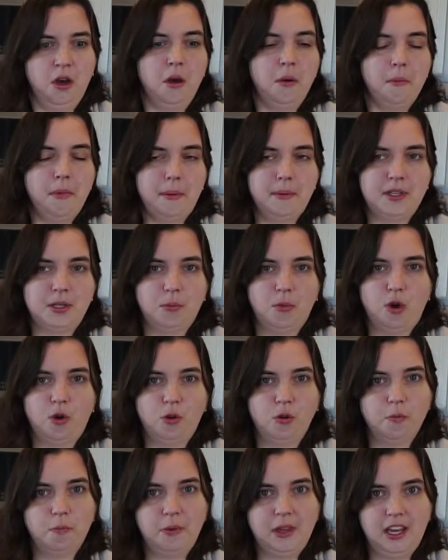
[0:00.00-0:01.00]
maybe some
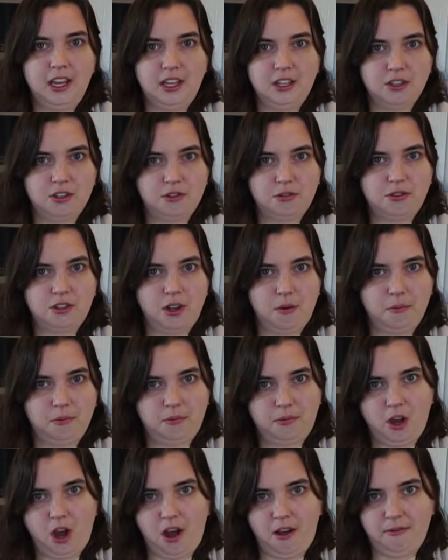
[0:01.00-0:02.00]
old beans or some
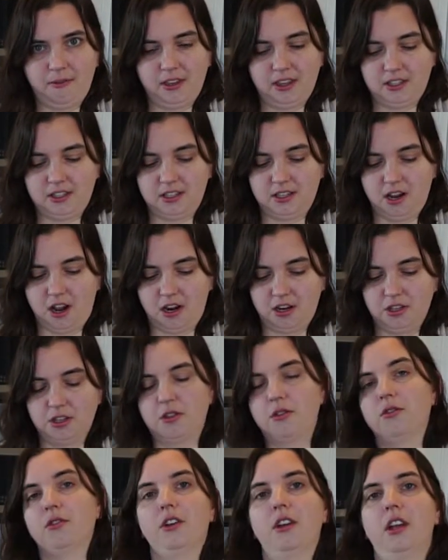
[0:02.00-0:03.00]
coffee that's not as
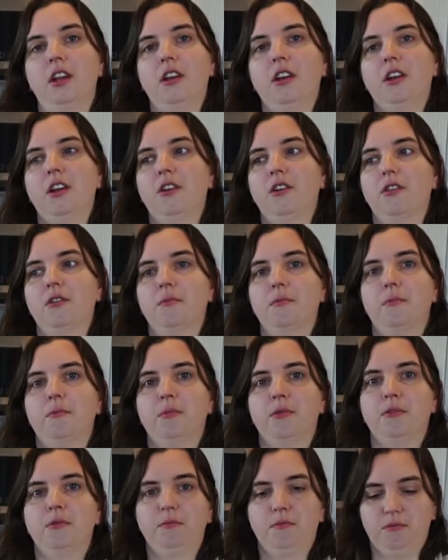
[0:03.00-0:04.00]
good in here,
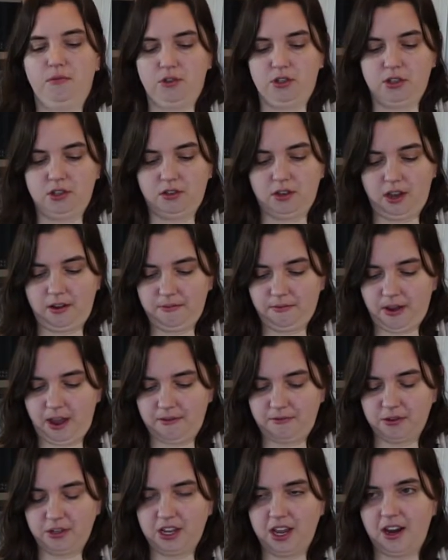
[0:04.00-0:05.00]
but just like
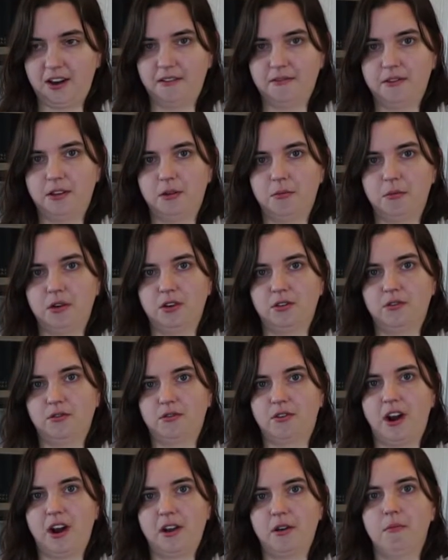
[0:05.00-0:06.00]
5 or 10 of them, and
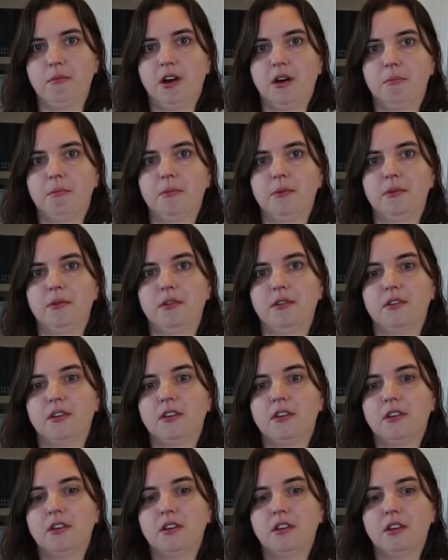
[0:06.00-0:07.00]
grind them up
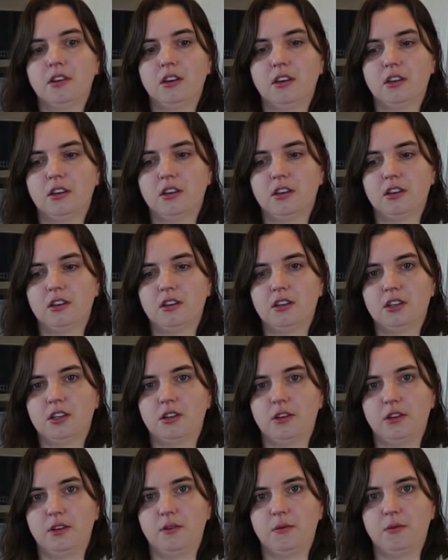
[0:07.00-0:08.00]

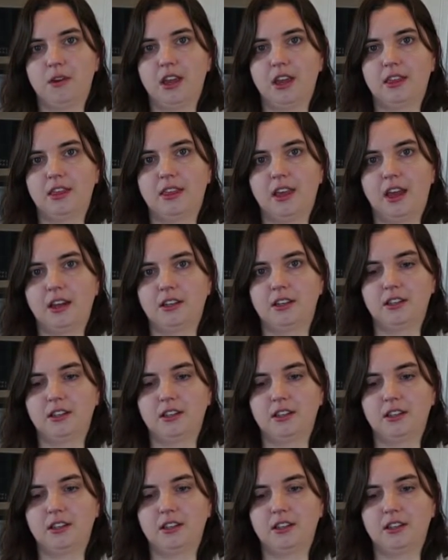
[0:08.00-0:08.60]
until you get that